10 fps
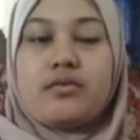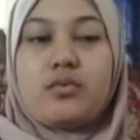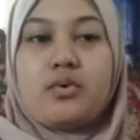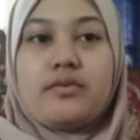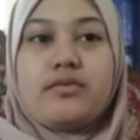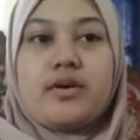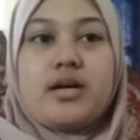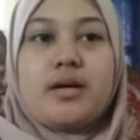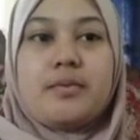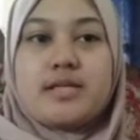
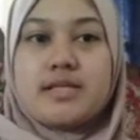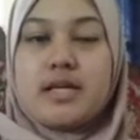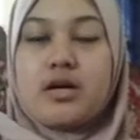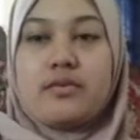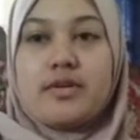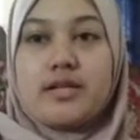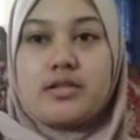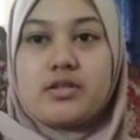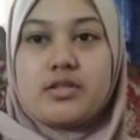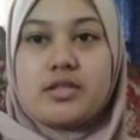12% of
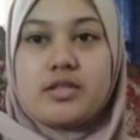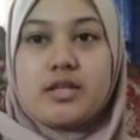nitrogen